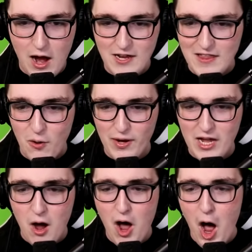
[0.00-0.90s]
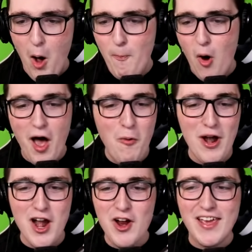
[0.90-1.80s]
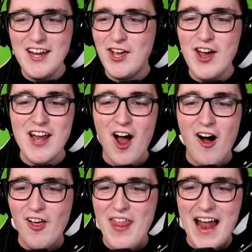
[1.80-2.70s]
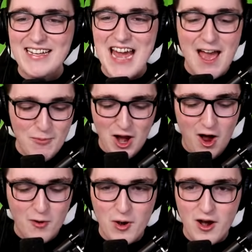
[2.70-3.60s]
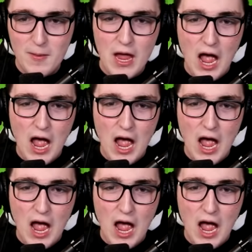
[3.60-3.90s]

All right, there we go. Oh boy, we're looking good in all of that diamond armor.